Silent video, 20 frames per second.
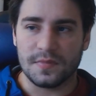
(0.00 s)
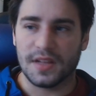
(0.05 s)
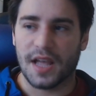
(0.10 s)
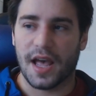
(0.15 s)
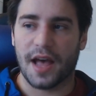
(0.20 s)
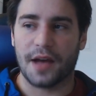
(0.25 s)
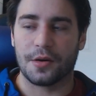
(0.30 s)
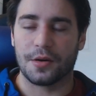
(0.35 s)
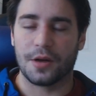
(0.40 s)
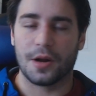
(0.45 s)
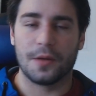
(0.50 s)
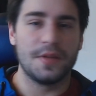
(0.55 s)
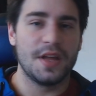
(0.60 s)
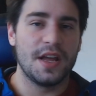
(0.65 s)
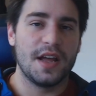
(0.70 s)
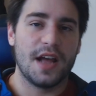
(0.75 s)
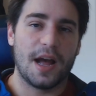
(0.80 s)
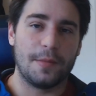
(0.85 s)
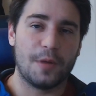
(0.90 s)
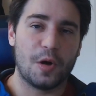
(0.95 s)
I don't know.
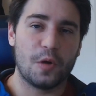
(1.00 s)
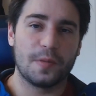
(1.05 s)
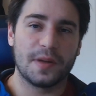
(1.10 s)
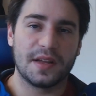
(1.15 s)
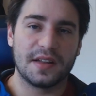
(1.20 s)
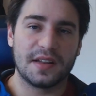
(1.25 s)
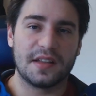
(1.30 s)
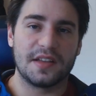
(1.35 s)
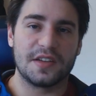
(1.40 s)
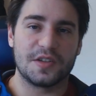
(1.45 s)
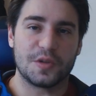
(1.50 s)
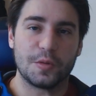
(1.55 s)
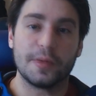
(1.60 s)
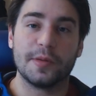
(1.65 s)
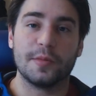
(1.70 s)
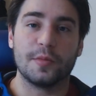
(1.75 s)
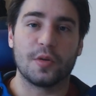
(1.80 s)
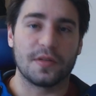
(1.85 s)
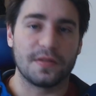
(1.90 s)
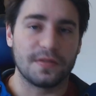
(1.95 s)
I'm hoping that this will
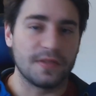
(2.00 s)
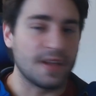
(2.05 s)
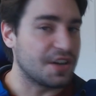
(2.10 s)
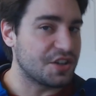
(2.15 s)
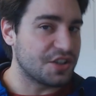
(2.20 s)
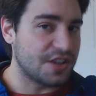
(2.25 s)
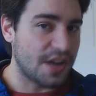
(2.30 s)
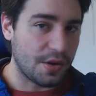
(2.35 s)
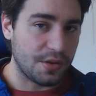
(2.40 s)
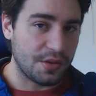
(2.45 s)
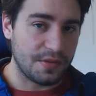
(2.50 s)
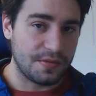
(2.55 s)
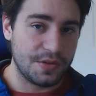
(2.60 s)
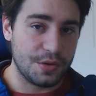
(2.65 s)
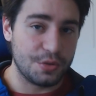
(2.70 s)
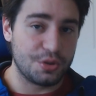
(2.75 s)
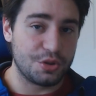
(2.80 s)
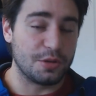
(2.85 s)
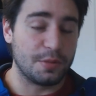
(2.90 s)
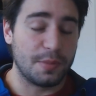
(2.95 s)
be more fleshed out in the
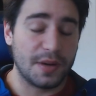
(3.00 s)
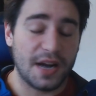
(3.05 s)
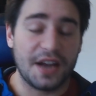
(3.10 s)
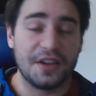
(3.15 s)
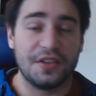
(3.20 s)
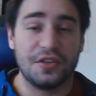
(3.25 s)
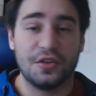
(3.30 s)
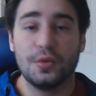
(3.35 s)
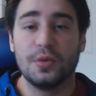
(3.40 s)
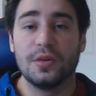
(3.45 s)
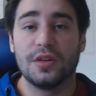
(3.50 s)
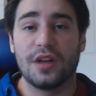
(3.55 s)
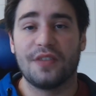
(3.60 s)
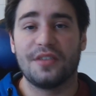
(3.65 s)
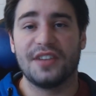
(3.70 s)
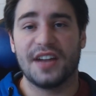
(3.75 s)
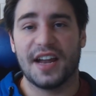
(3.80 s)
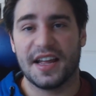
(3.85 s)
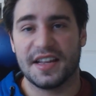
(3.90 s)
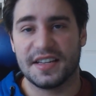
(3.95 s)
future, but I do love
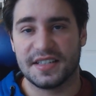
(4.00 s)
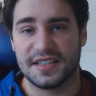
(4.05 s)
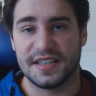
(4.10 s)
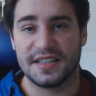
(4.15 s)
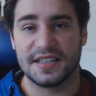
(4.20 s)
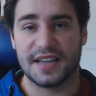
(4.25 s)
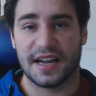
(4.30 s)
it as is.